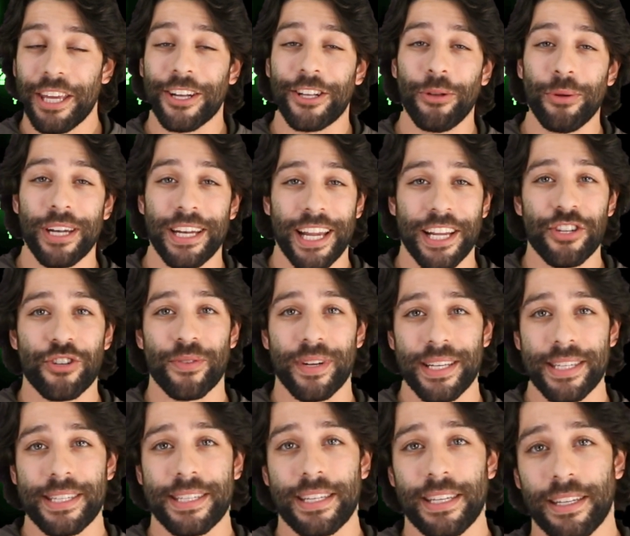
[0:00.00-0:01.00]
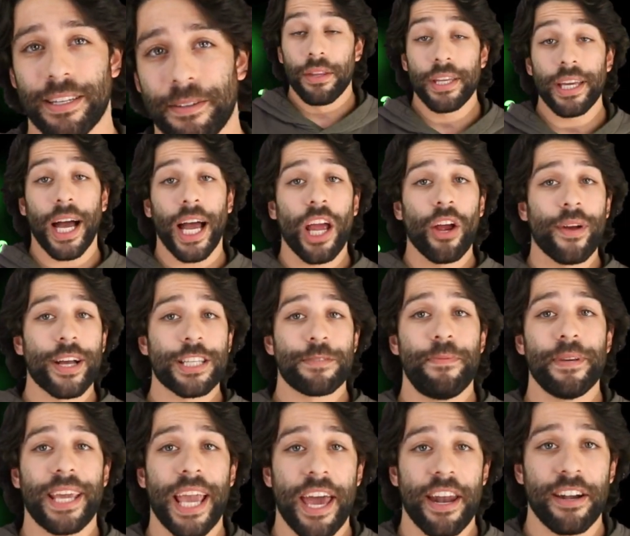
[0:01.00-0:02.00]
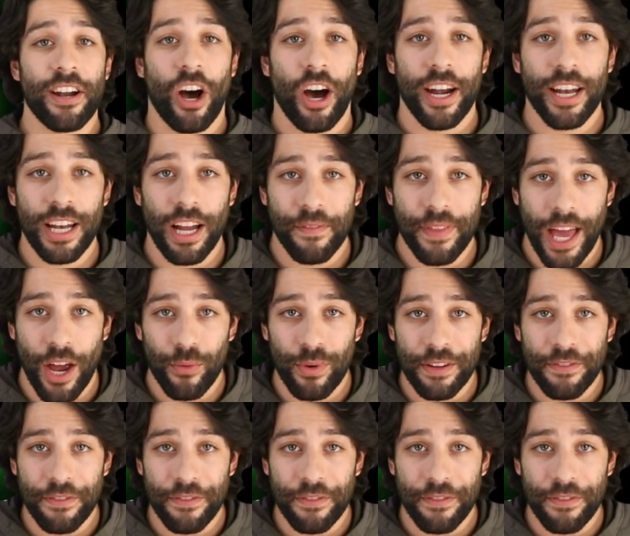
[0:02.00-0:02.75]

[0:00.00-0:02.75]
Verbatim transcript: including interest. The I R S began an audit of that